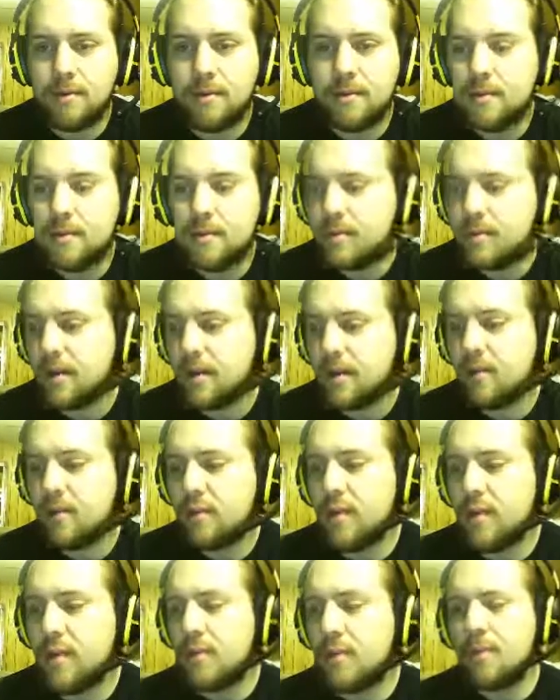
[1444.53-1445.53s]
So we're going to
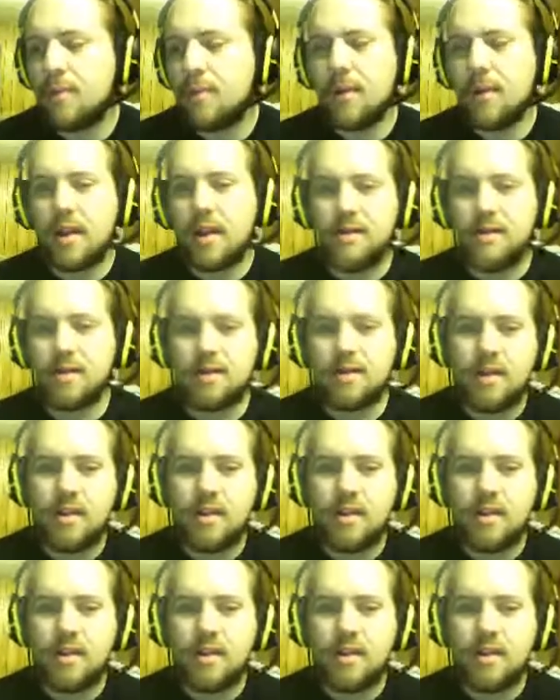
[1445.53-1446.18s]
wrap it up here, guys.